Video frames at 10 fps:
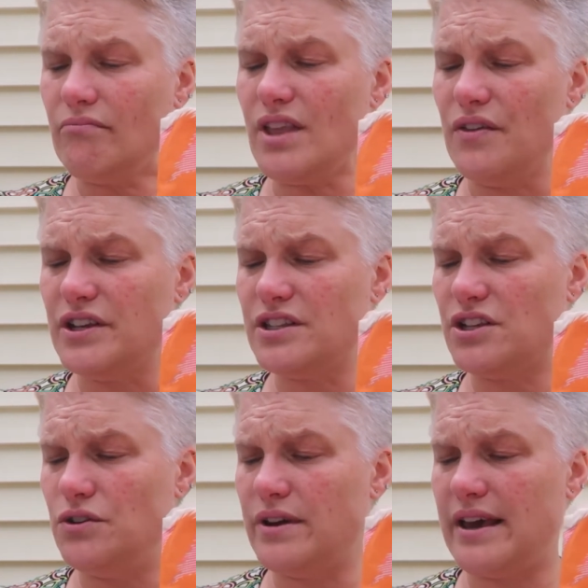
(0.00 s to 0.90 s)
This
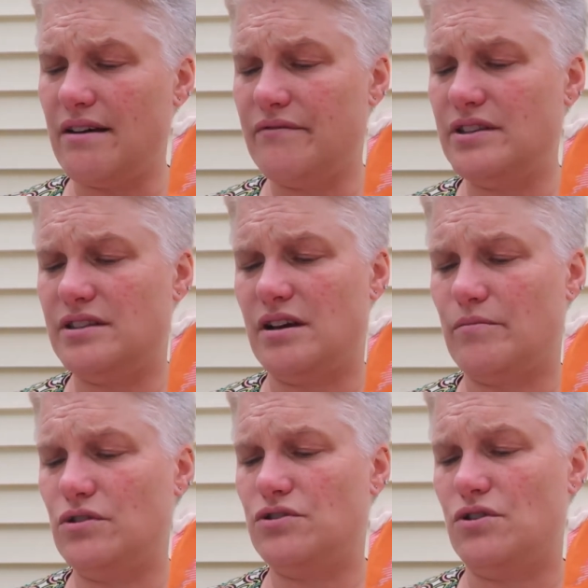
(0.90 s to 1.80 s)
cute canvas
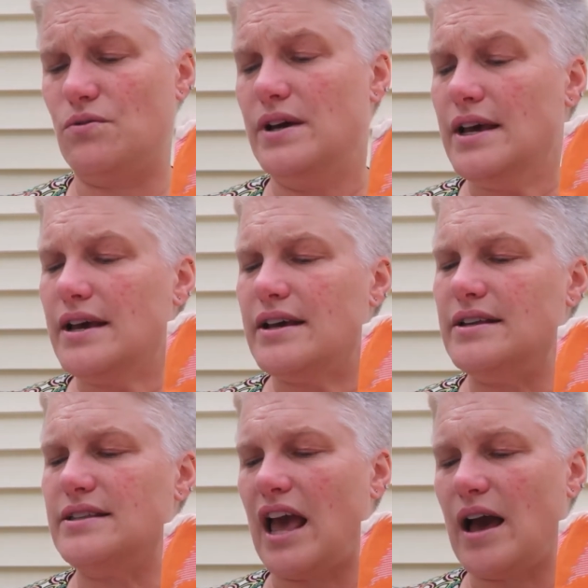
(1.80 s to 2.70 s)
summer tote
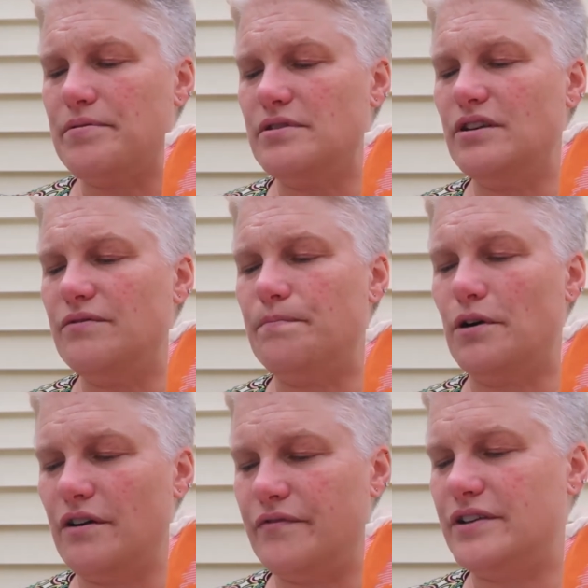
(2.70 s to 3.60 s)
is absolutely
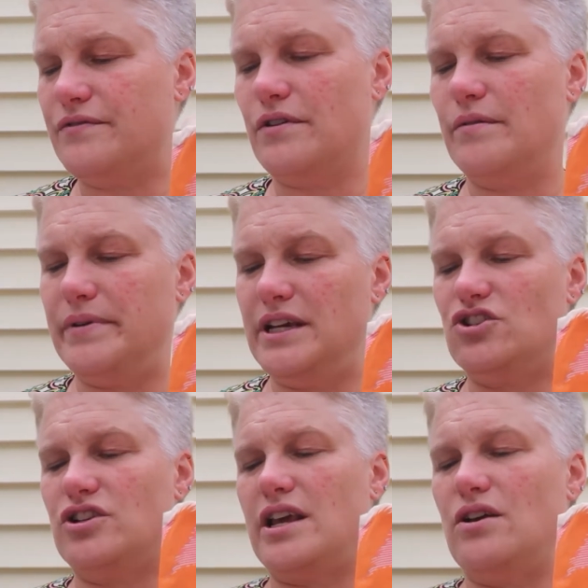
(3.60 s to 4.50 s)
perfect for a
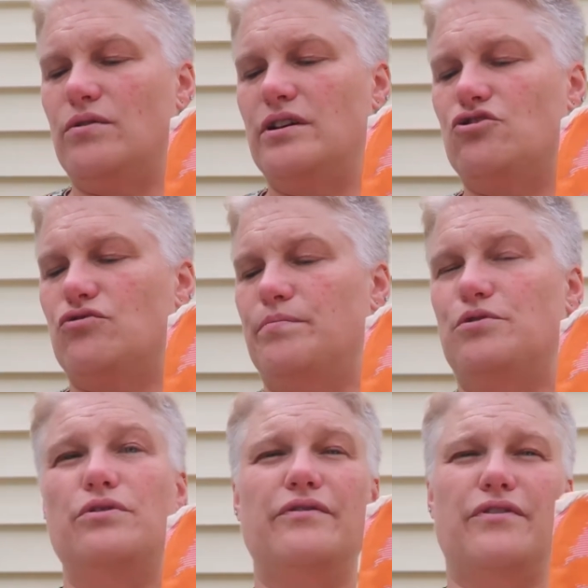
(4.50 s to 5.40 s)
beach day or a trip
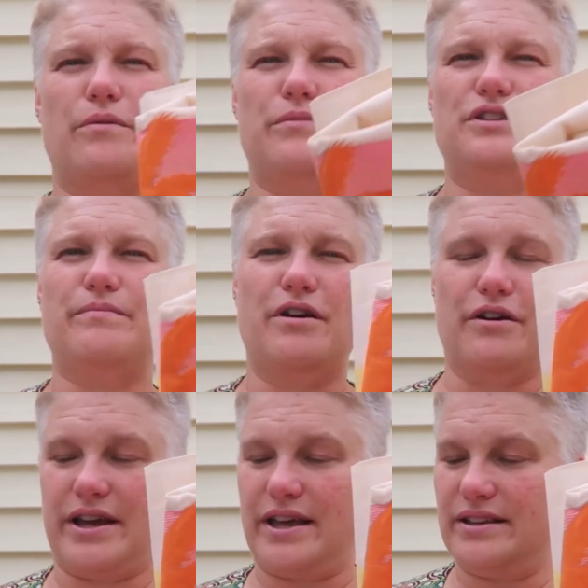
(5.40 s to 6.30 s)
to the farmer's
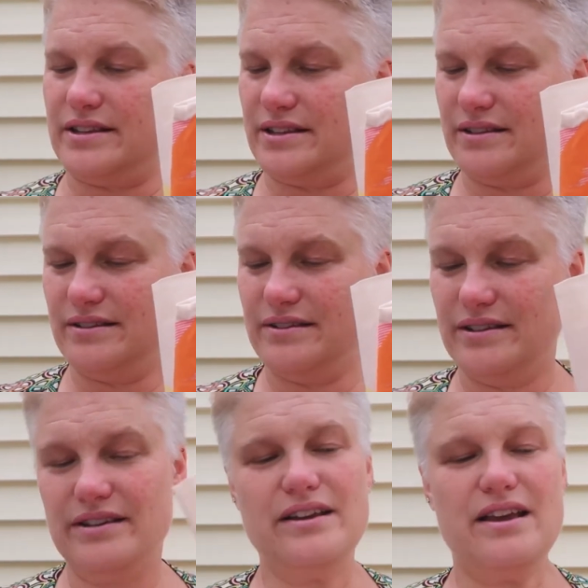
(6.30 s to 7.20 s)
market.
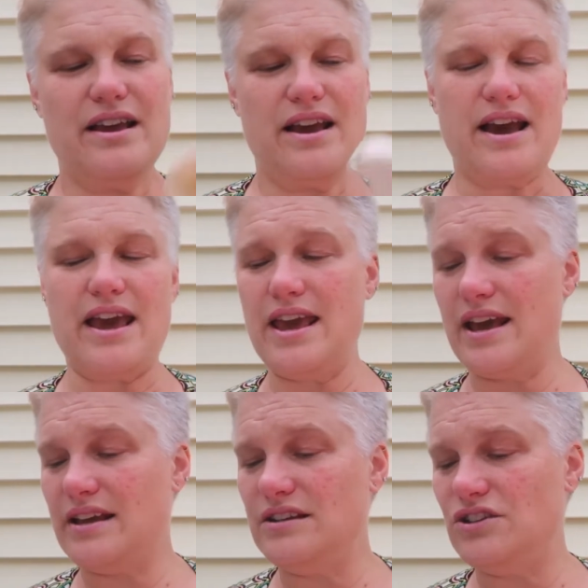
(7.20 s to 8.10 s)

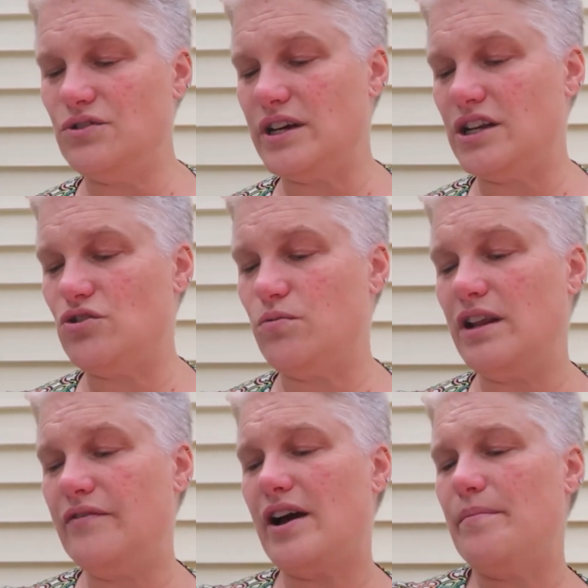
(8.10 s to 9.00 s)
And you get a
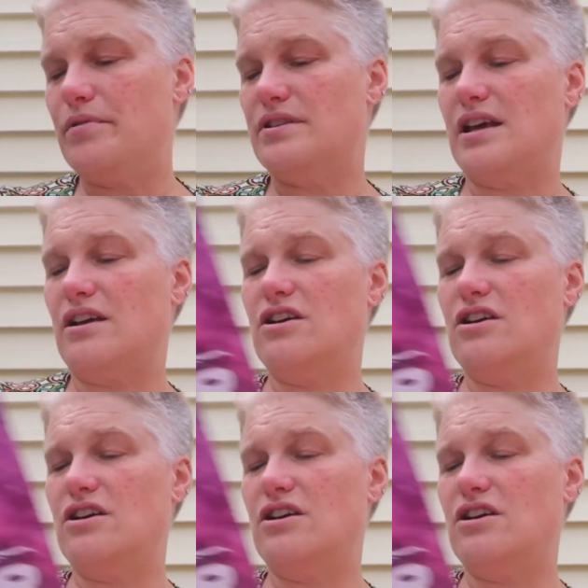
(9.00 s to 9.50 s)
25%